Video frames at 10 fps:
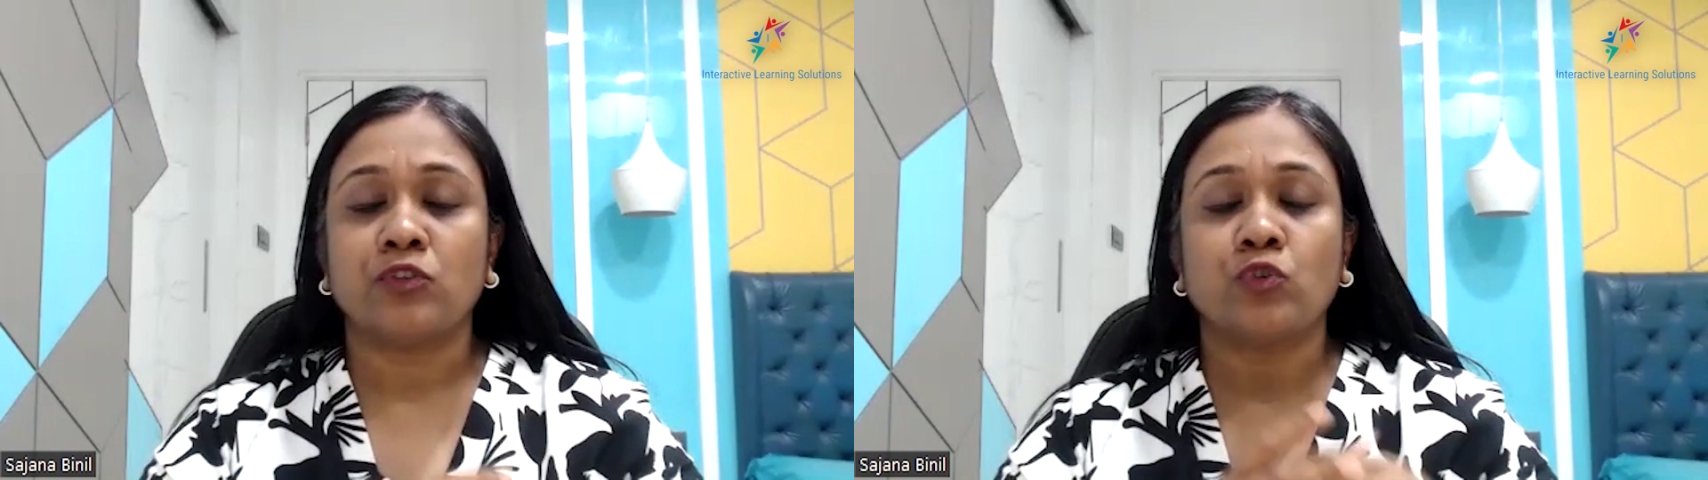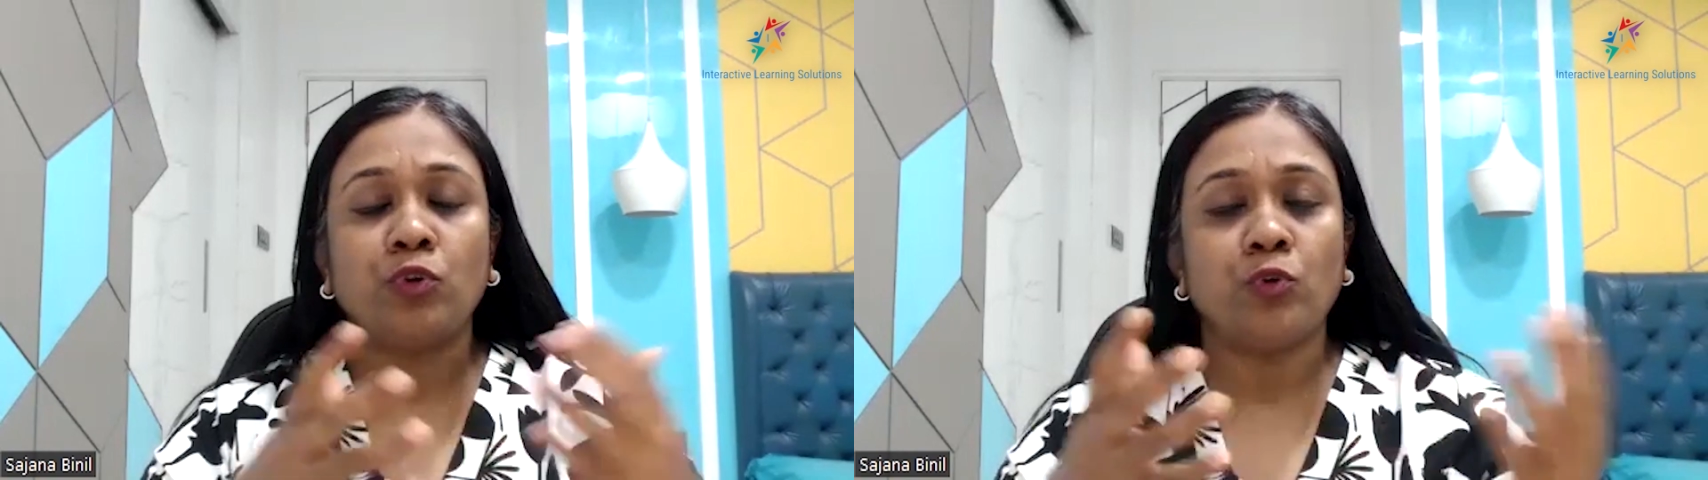
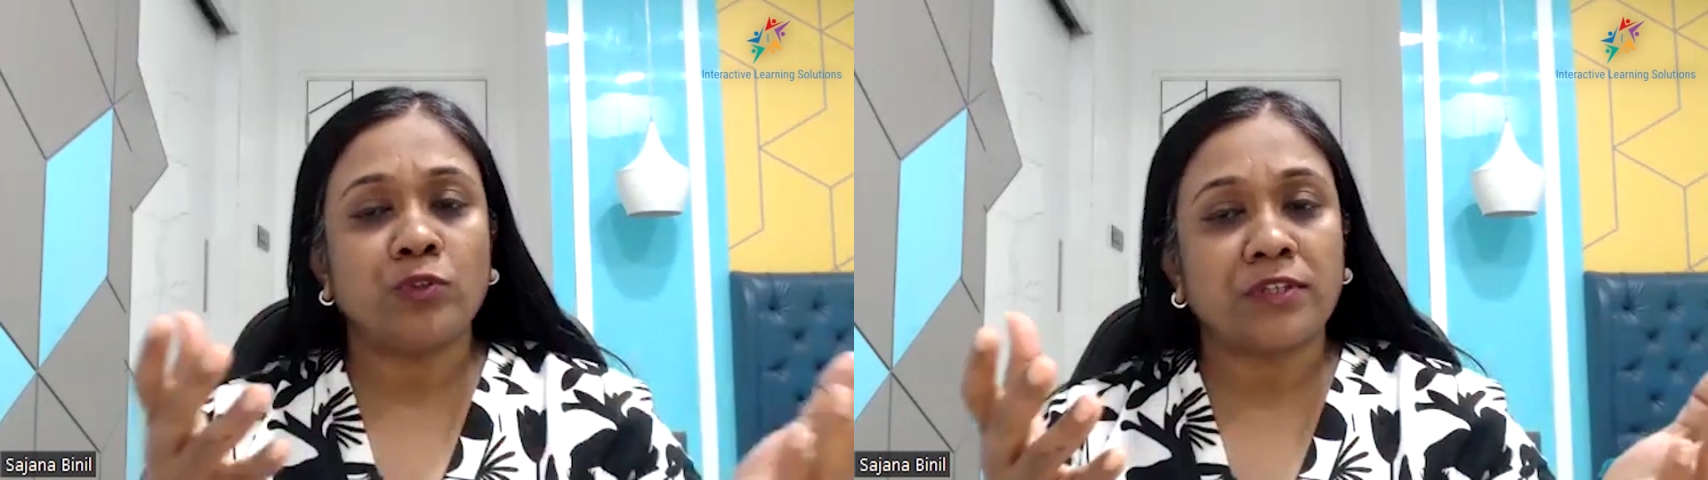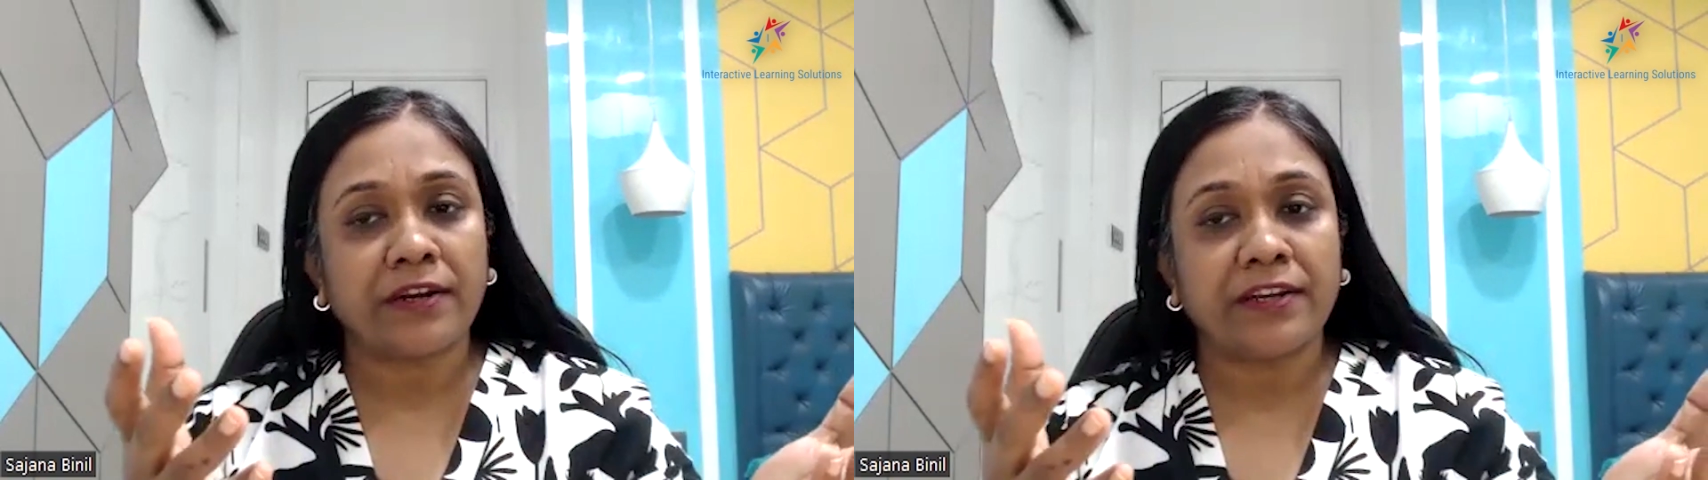So
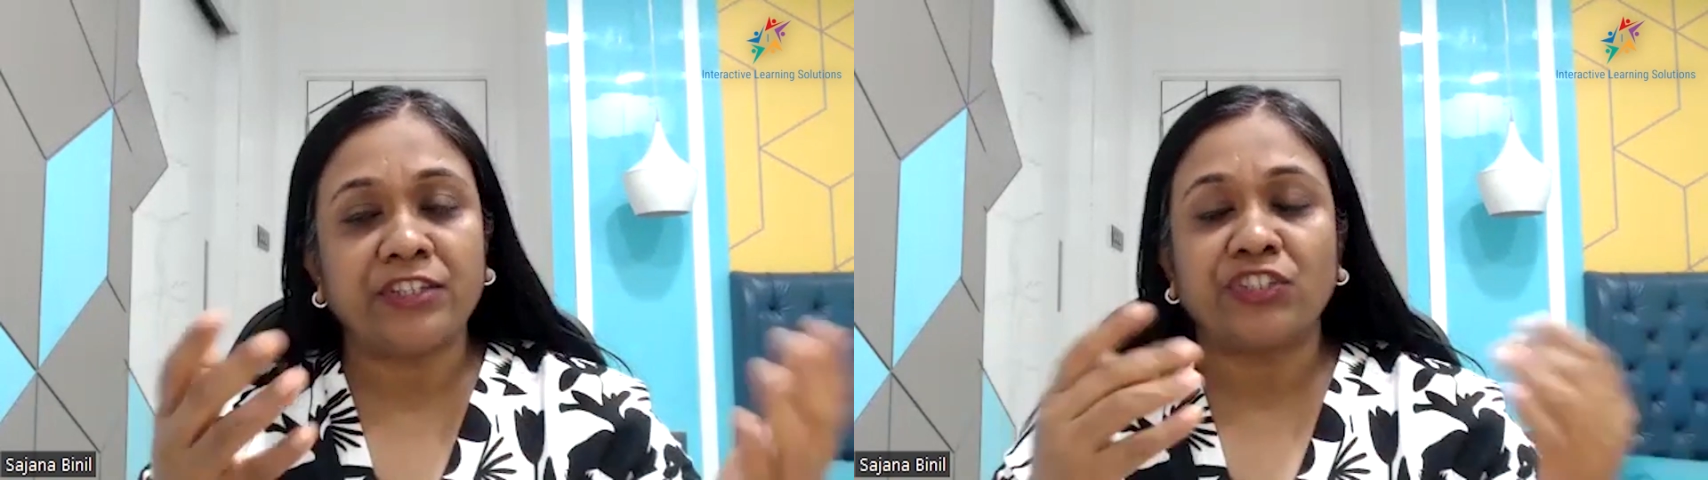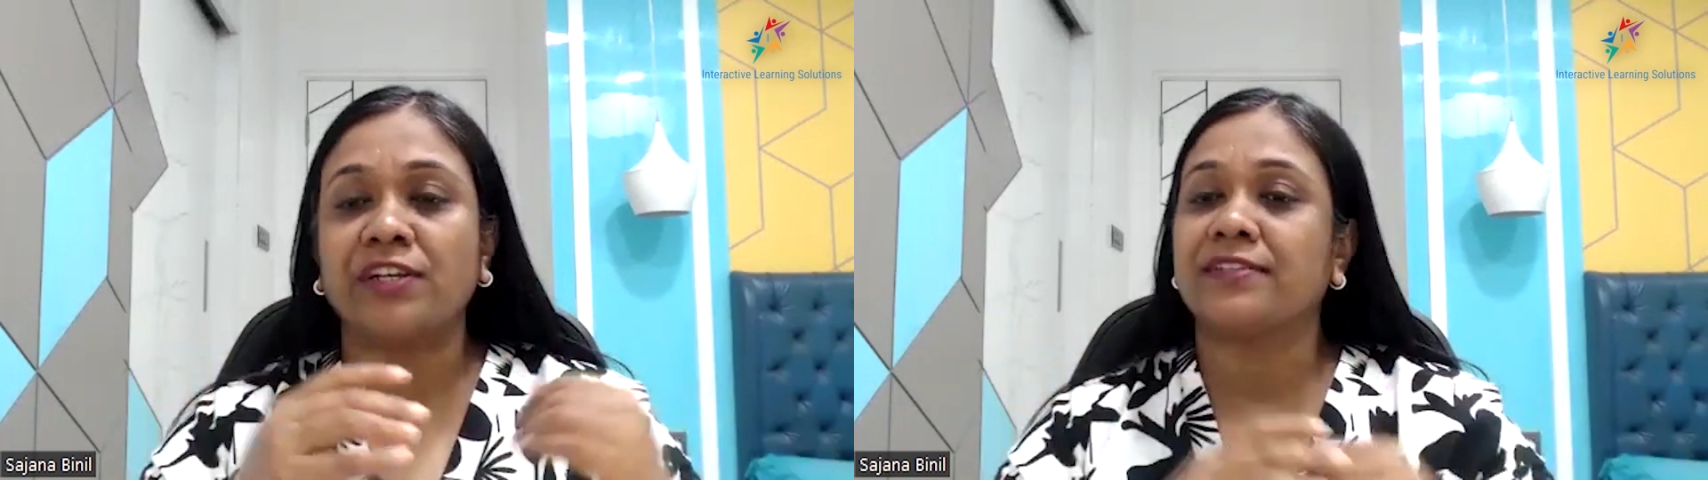use conditional